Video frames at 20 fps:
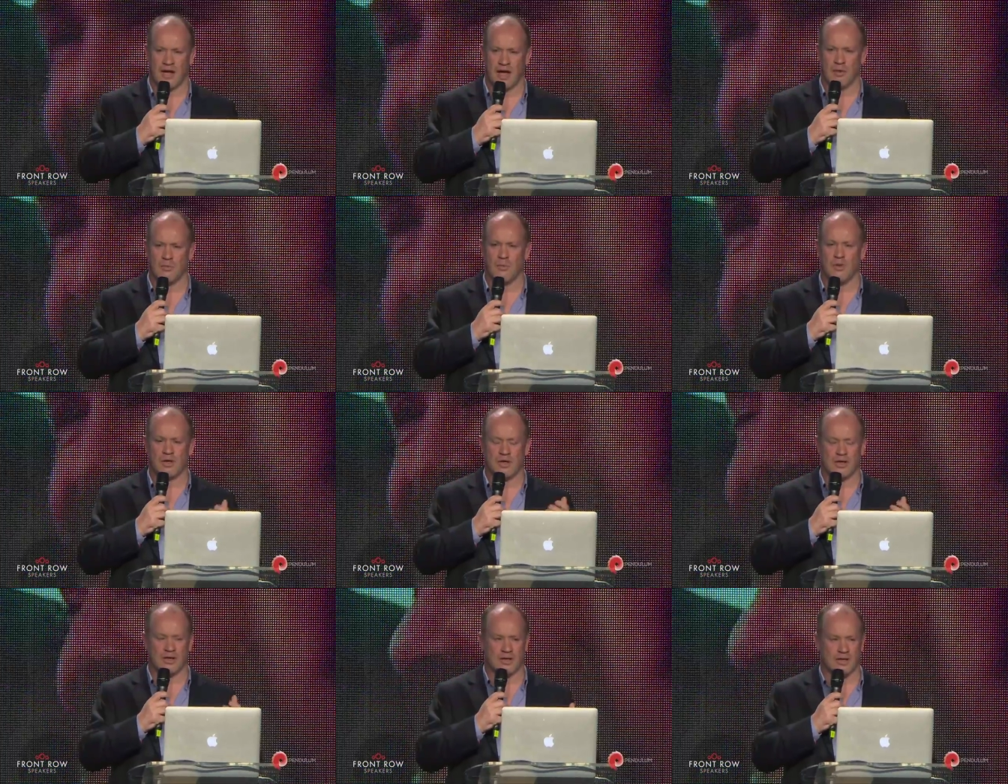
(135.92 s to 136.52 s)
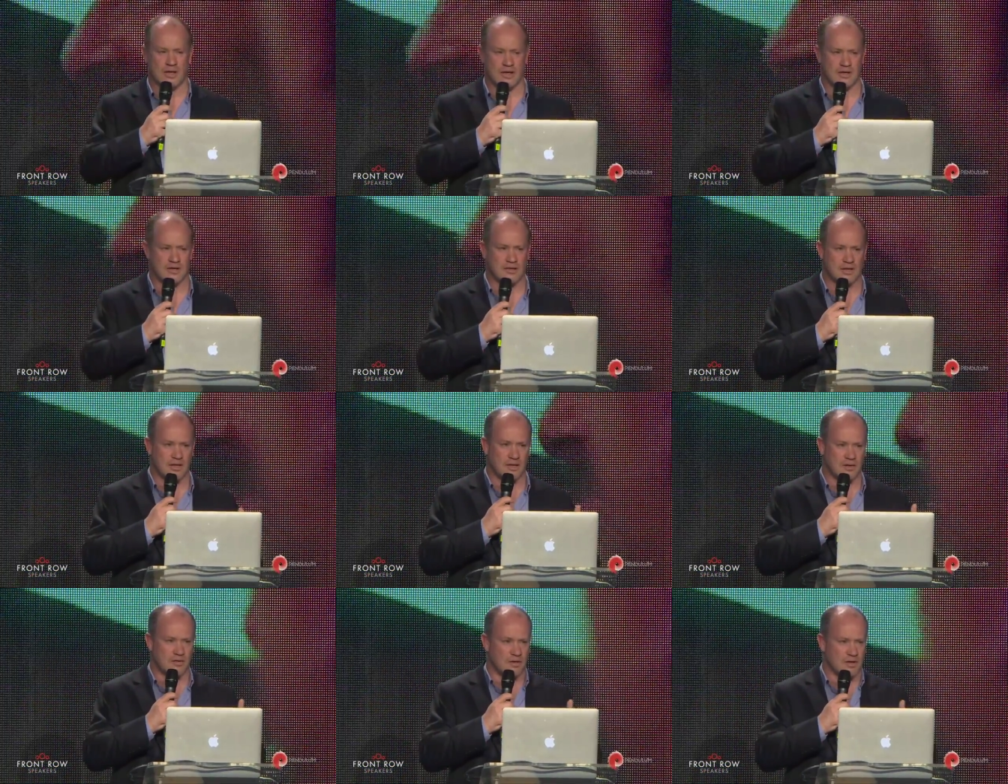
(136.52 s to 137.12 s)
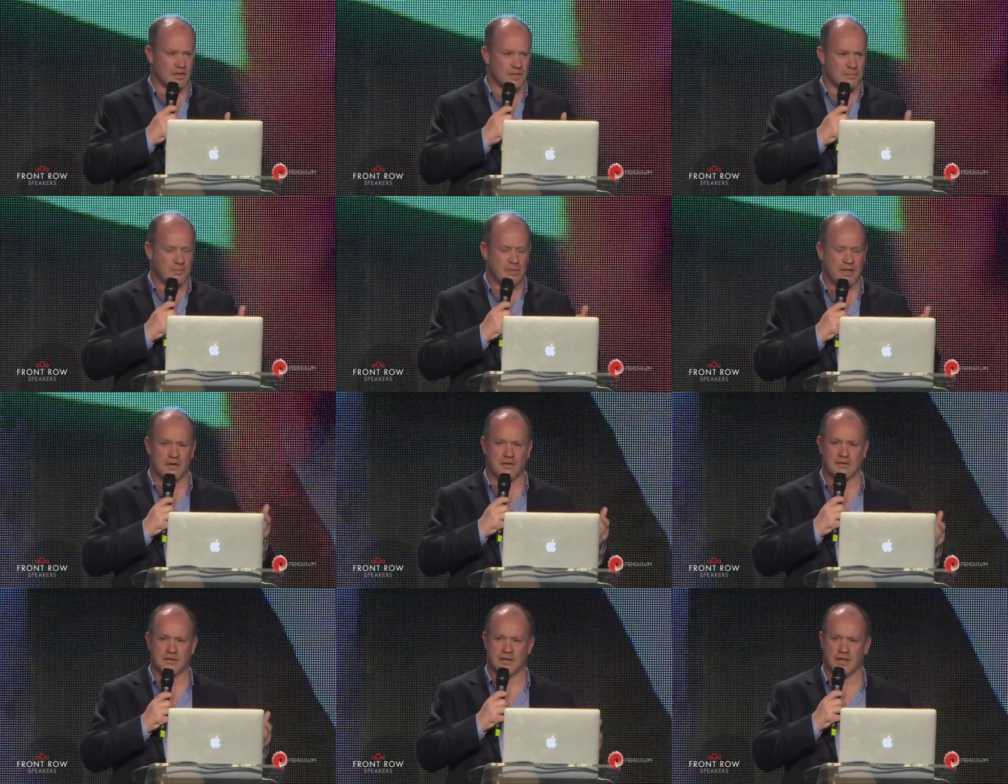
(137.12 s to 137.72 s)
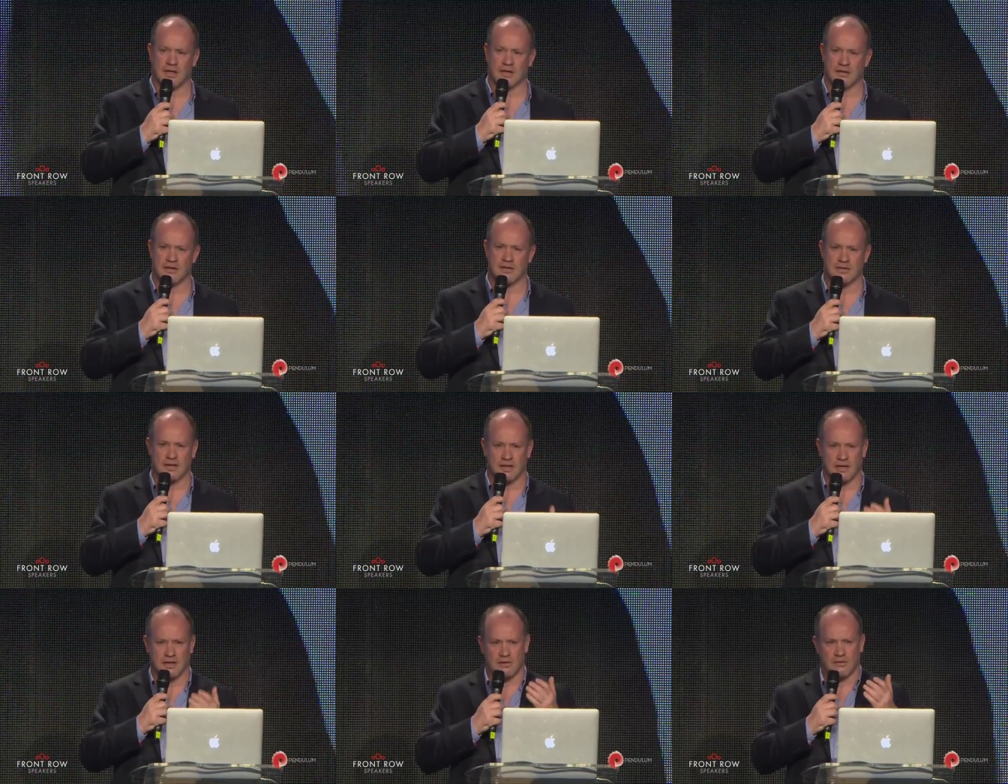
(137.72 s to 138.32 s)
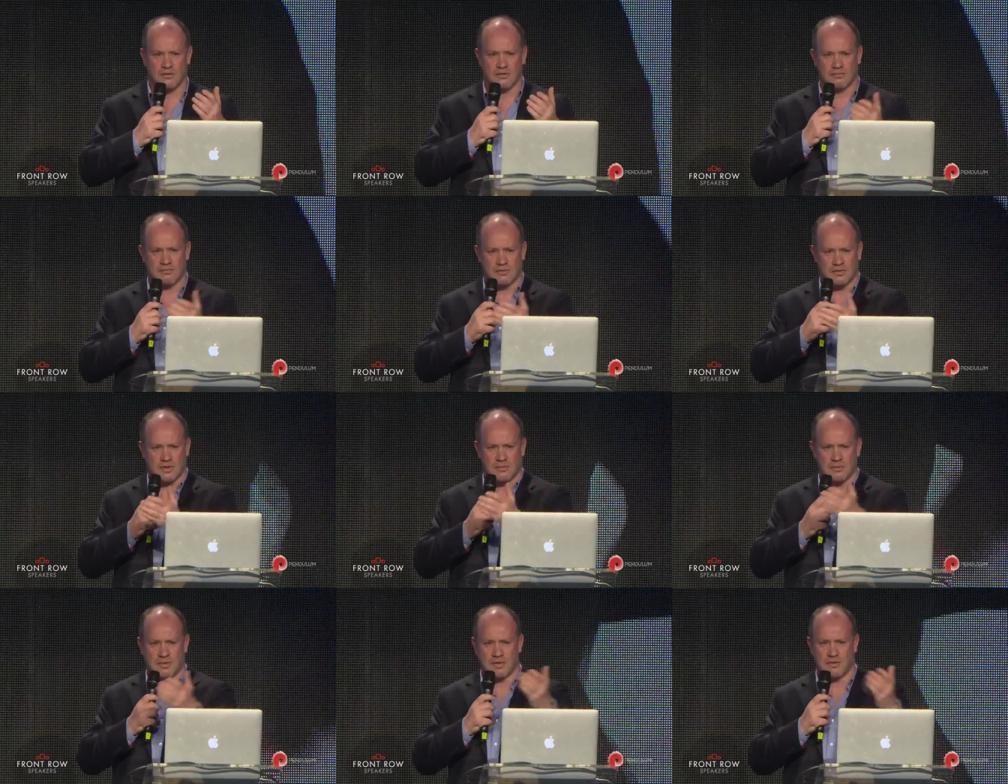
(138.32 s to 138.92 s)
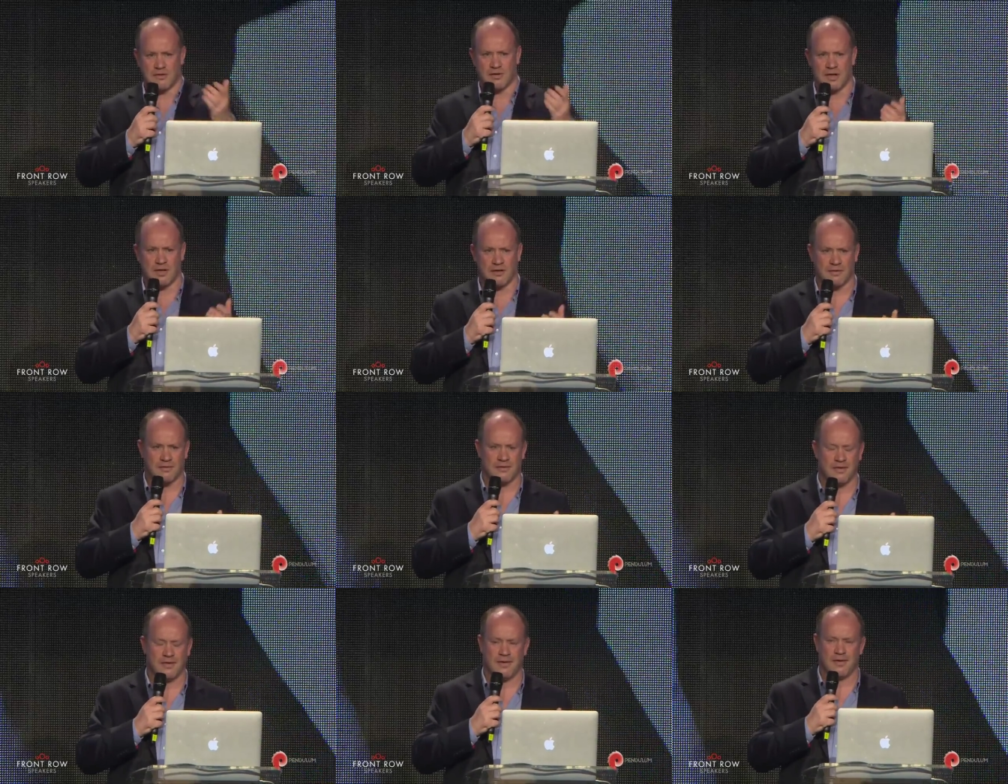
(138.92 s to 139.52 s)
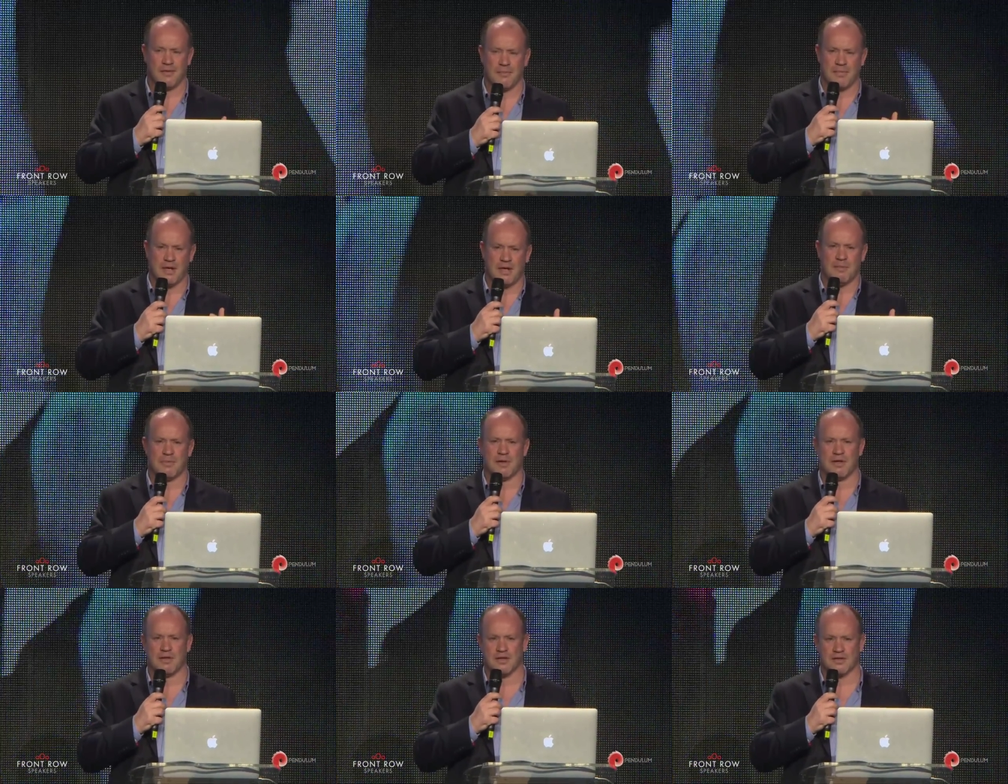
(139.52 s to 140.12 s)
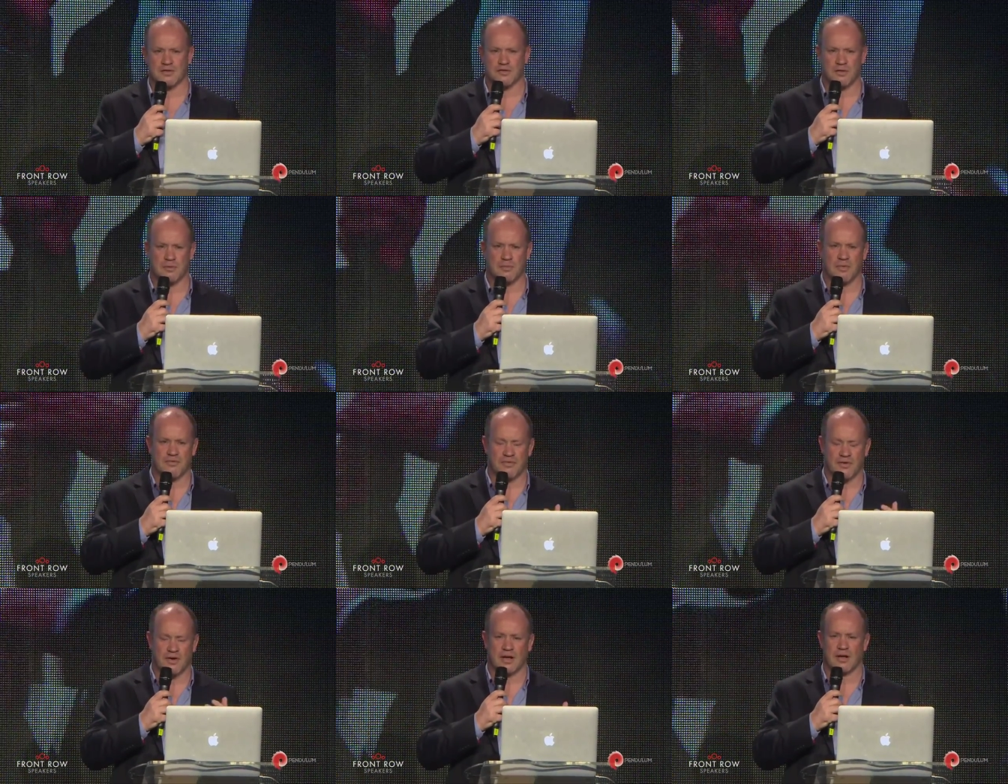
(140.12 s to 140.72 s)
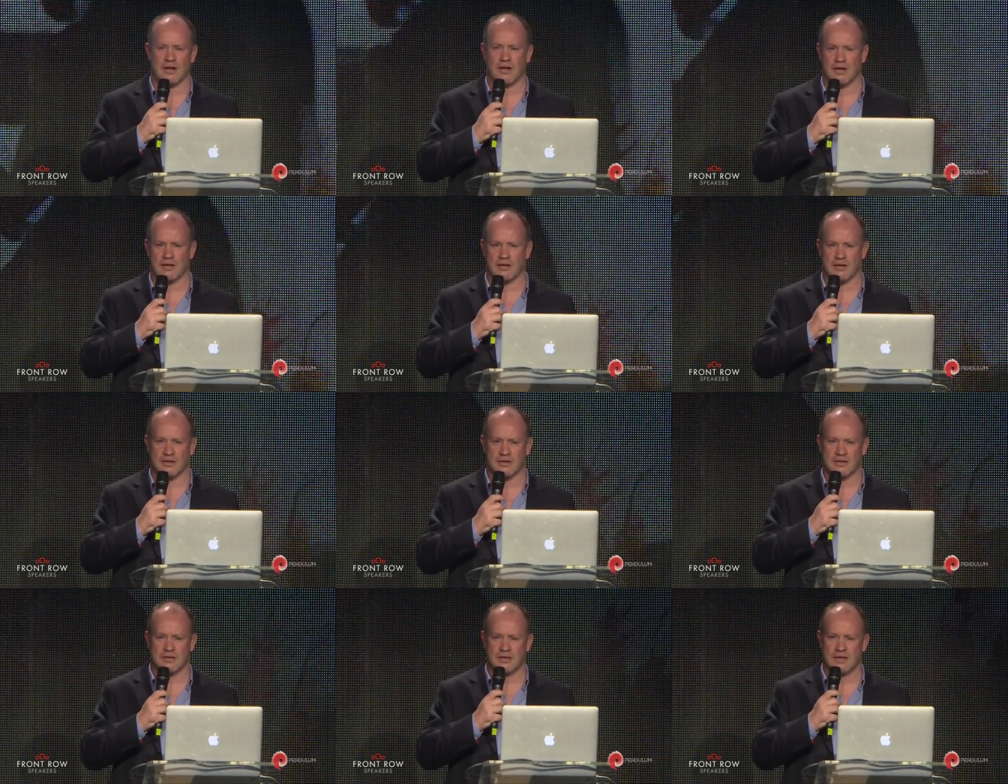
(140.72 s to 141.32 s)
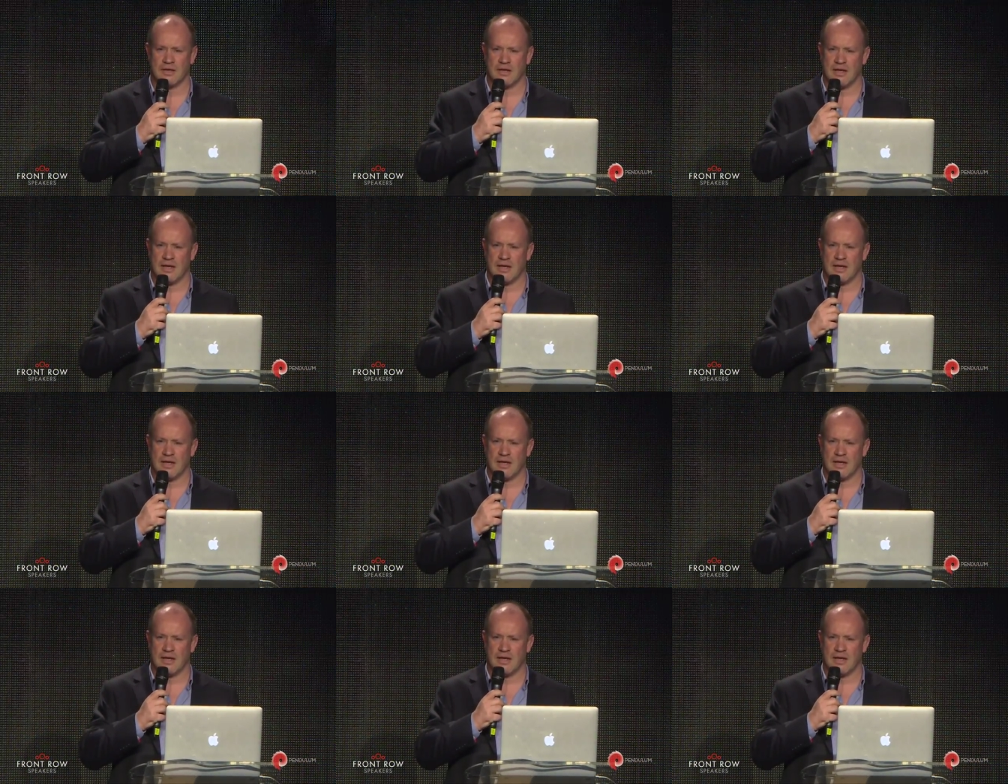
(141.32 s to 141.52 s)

And one of the things, and I know our speakers like this, and I know some of the great people in this room are very like this,